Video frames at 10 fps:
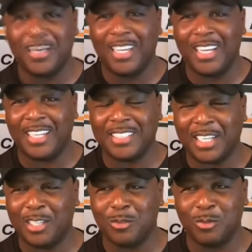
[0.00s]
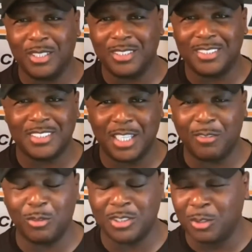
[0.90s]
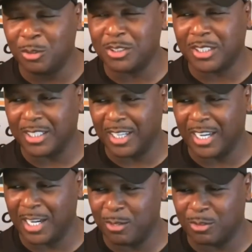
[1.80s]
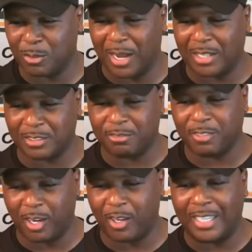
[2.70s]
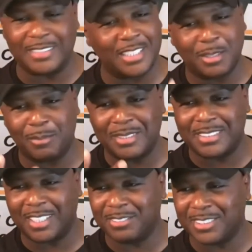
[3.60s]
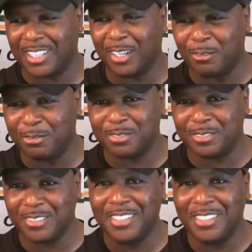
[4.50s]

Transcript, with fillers: and I think he's with Steve Wisniewski, and he was about to fall. I said to myself, Self,